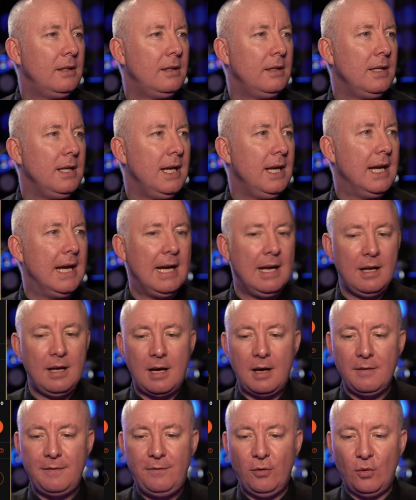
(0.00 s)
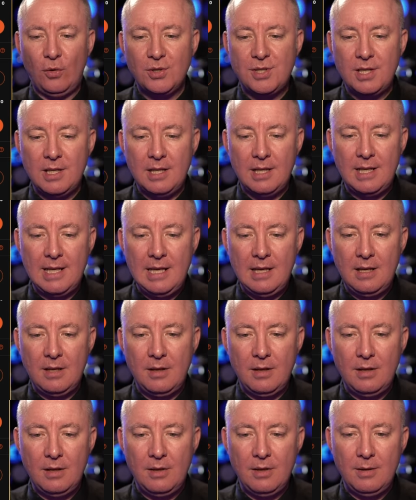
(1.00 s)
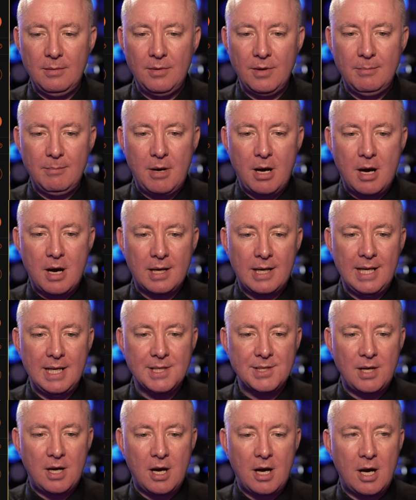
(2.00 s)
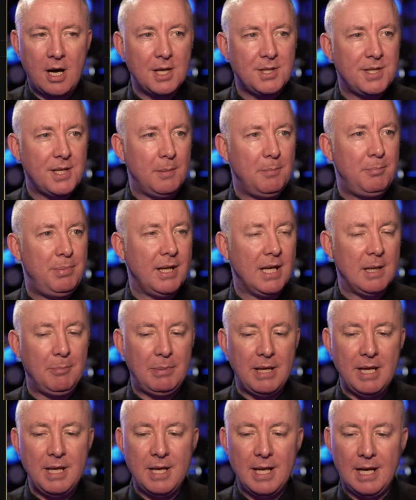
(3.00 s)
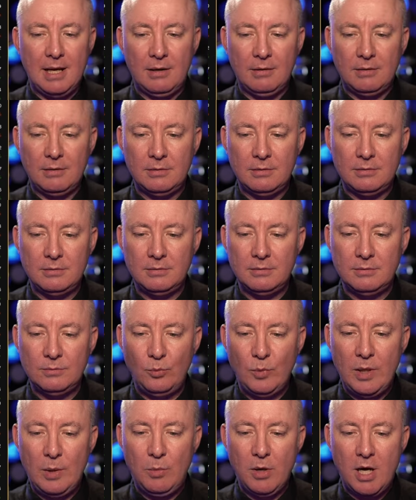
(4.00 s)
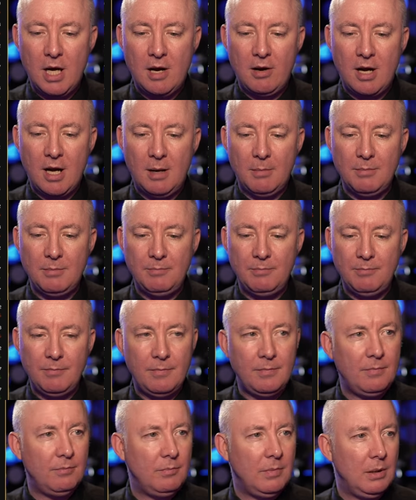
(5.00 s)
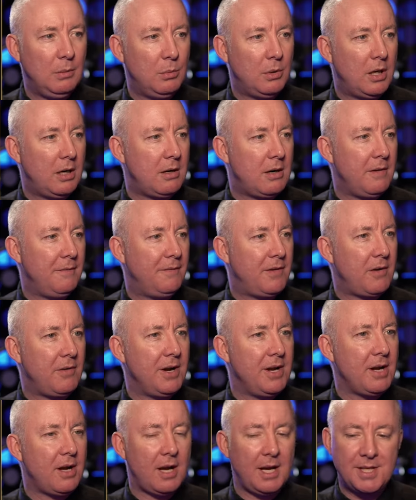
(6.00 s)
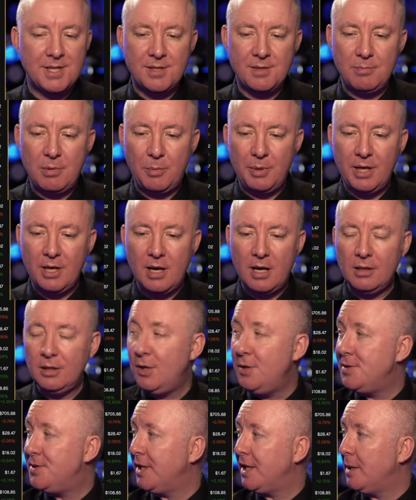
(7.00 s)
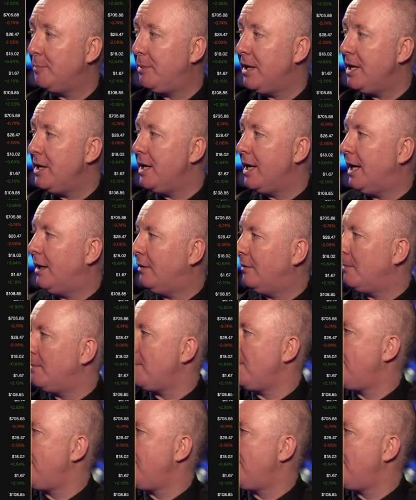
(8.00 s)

Yeah, unfortunately, uh, the markets are dumping a bit now. We were up, we were up very nice, but we are losing a bit now.